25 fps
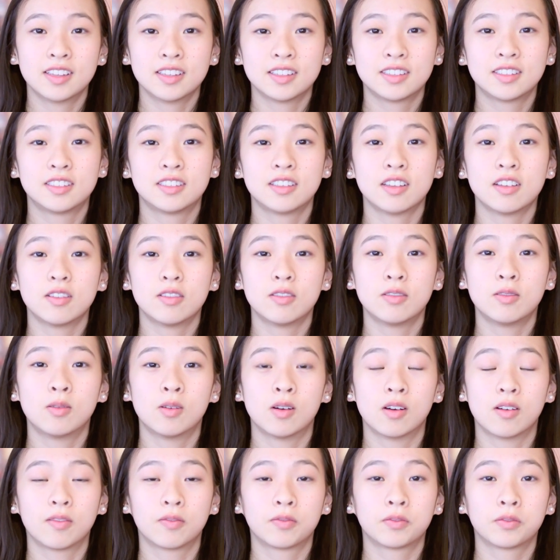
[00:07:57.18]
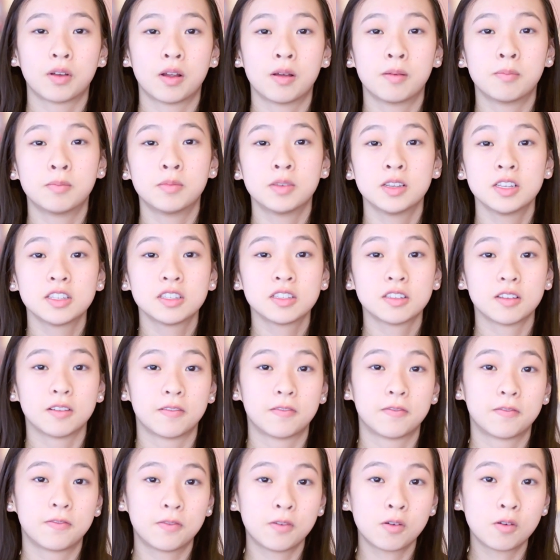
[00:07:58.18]
So, from
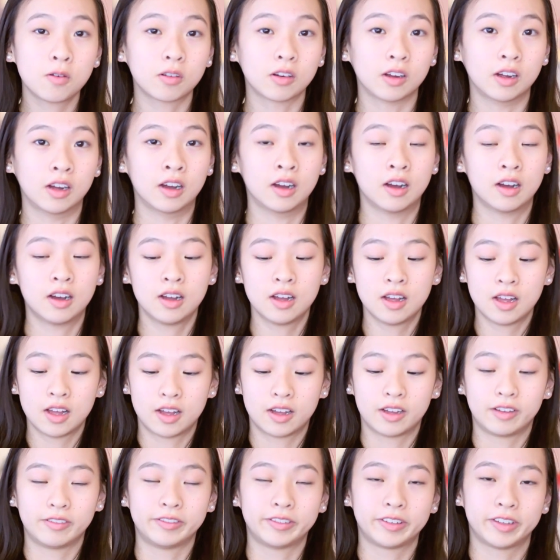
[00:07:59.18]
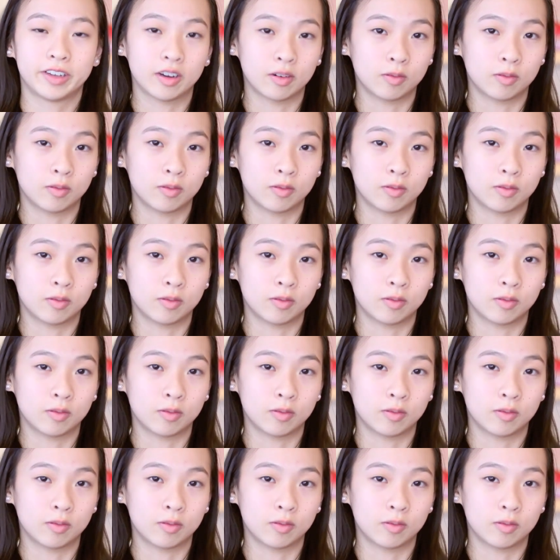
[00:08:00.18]
Sephora, I only